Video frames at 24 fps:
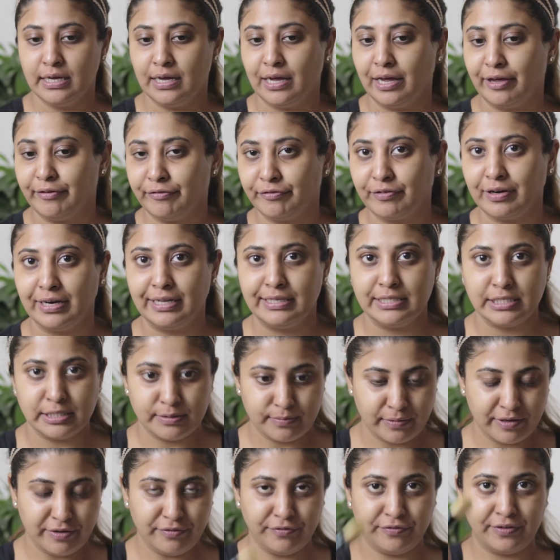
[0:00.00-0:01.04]
I've cleansed
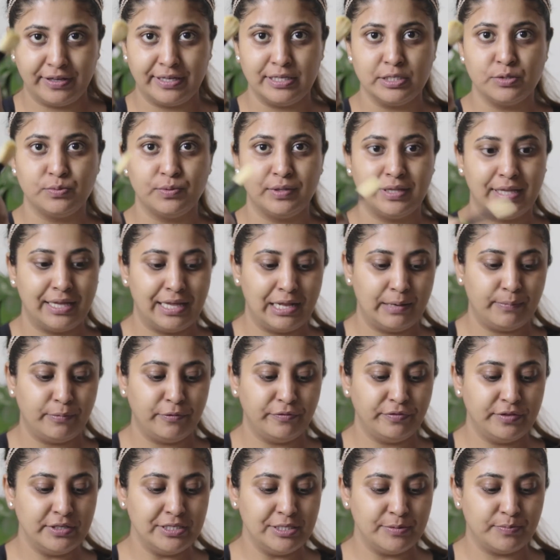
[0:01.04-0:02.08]
my face with the help
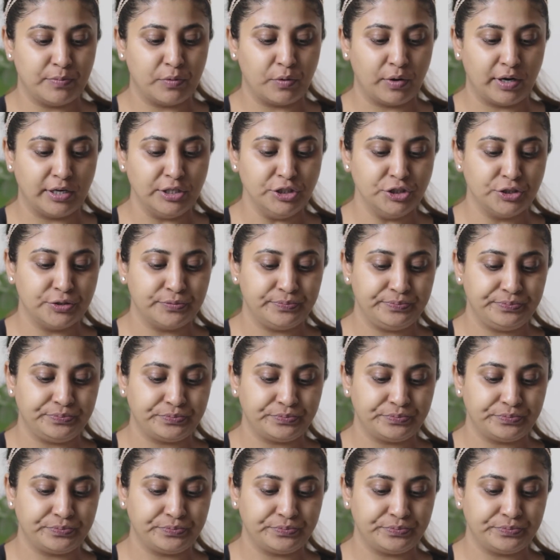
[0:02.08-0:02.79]
of this brush.